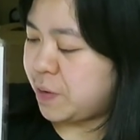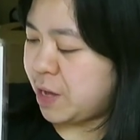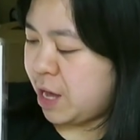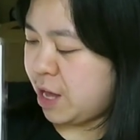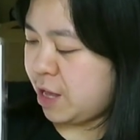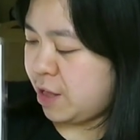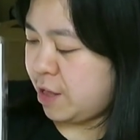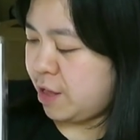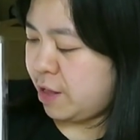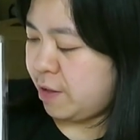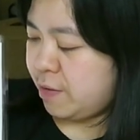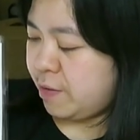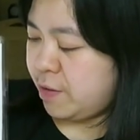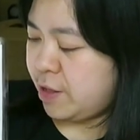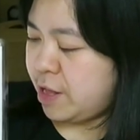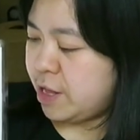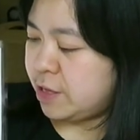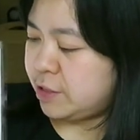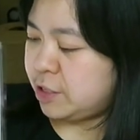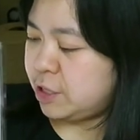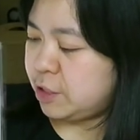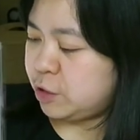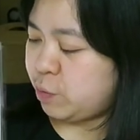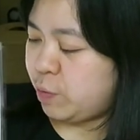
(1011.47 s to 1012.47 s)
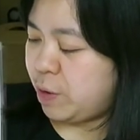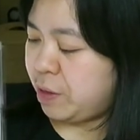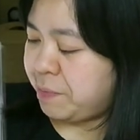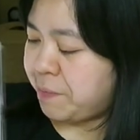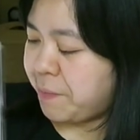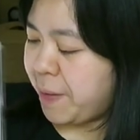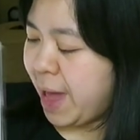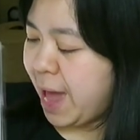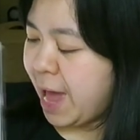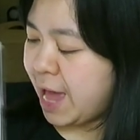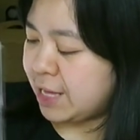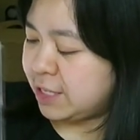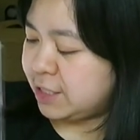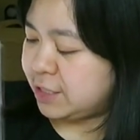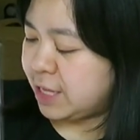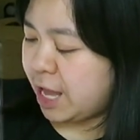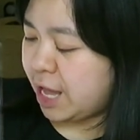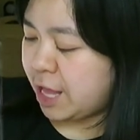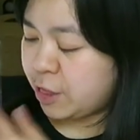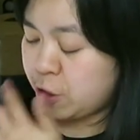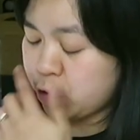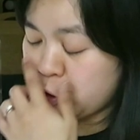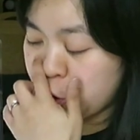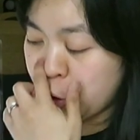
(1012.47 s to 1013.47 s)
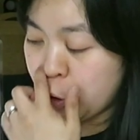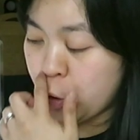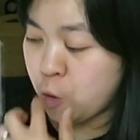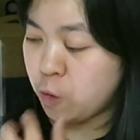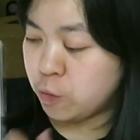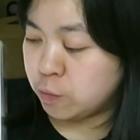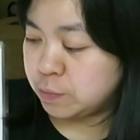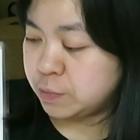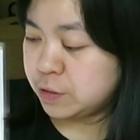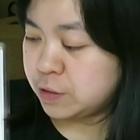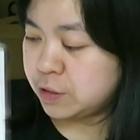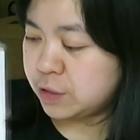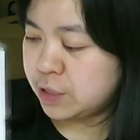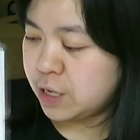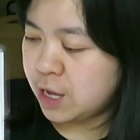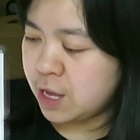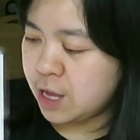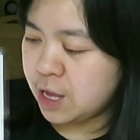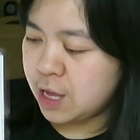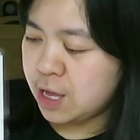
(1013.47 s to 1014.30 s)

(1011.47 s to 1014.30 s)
but this is with pets and their homes.